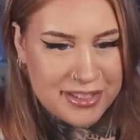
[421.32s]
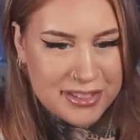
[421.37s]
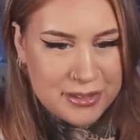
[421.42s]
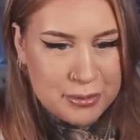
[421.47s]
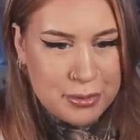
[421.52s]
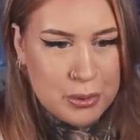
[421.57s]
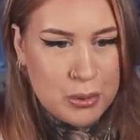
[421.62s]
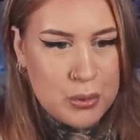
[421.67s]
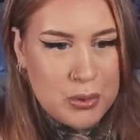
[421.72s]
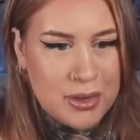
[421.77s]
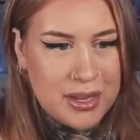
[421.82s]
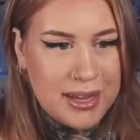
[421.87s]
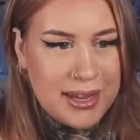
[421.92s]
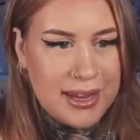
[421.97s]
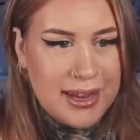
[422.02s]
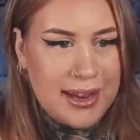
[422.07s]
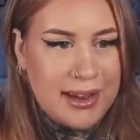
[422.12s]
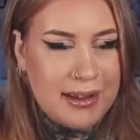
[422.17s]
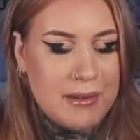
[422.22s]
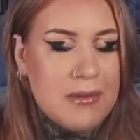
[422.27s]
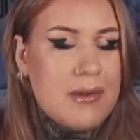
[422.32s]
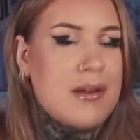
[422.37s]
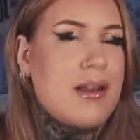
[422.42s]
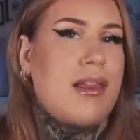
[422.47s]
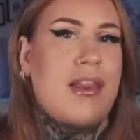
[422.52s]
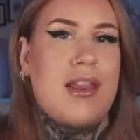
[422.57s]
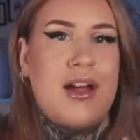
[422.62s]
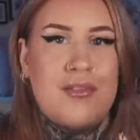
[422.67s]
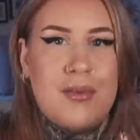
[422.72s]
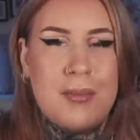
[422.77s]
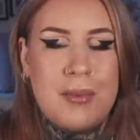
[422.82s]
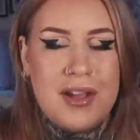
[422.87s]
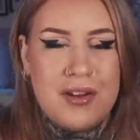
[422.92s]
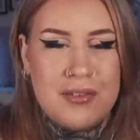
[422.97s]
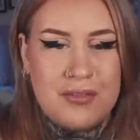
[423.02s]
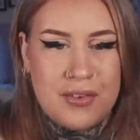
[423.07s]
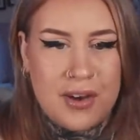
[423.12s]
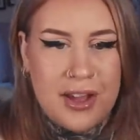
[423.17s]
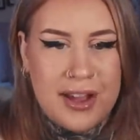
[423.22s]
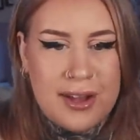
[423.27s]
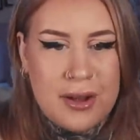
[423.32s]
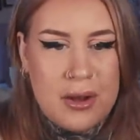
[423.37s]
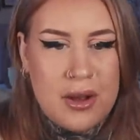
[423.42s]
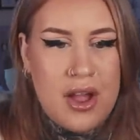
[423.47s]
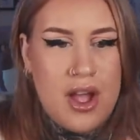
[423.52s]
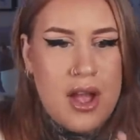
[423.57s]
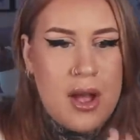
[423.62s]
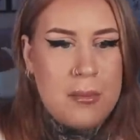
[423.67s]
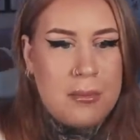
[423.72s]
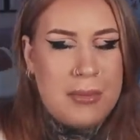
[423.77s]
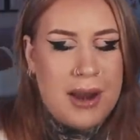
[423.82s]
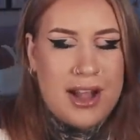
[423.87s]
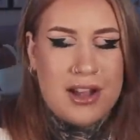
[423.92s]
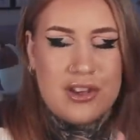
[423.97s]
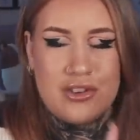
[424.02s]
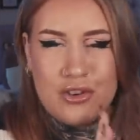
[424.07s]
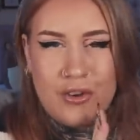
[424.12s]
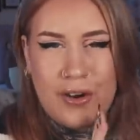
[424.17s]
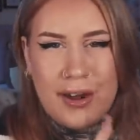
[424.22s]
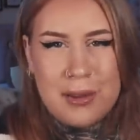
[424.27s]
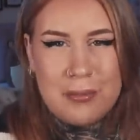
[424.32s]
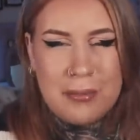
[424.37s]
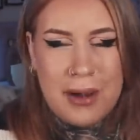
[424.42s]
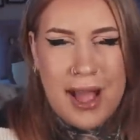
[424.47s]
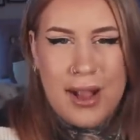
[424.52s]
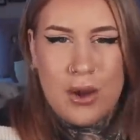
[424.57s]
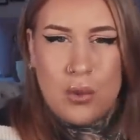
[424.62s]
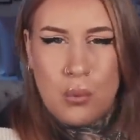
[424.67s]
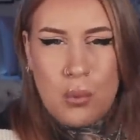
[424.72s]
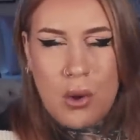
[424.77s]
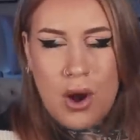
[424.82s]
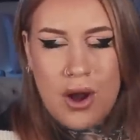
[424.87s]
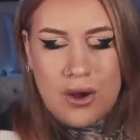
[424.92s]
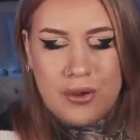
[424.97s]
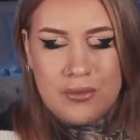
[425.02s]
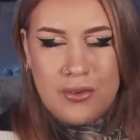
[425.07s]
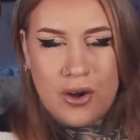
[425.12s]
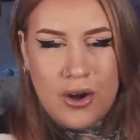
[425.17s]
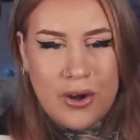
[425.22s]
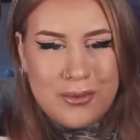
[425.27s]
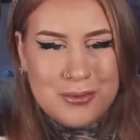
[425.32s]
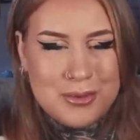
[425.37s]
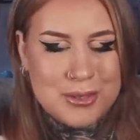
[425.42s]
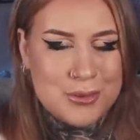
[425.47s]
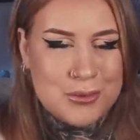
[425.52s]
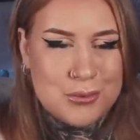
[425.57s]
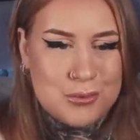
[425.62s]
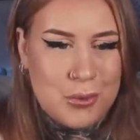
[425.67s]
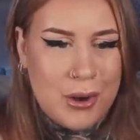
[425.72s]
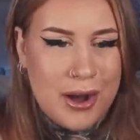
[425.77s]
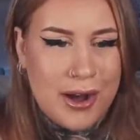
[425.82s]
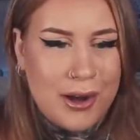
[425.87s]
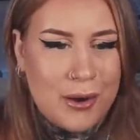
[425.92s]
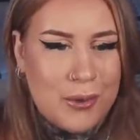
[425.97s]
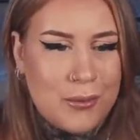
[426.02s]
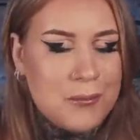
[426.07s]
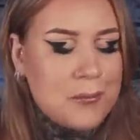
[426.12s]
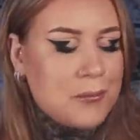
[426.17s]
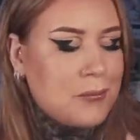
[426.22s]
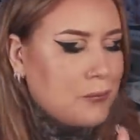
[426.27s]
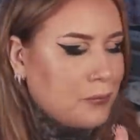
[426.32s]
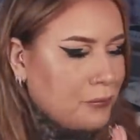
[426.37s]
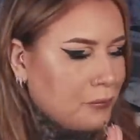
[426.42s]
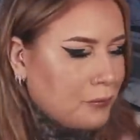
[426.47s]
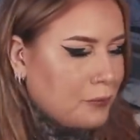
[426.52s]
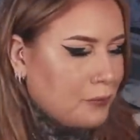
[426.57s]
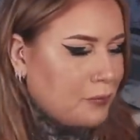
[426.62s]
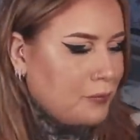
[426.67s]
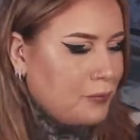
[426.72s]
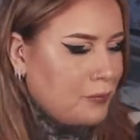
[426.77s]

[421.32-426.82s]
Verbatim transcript: spooky. Love a bit of like black and grey, black work vibes as well. Mm.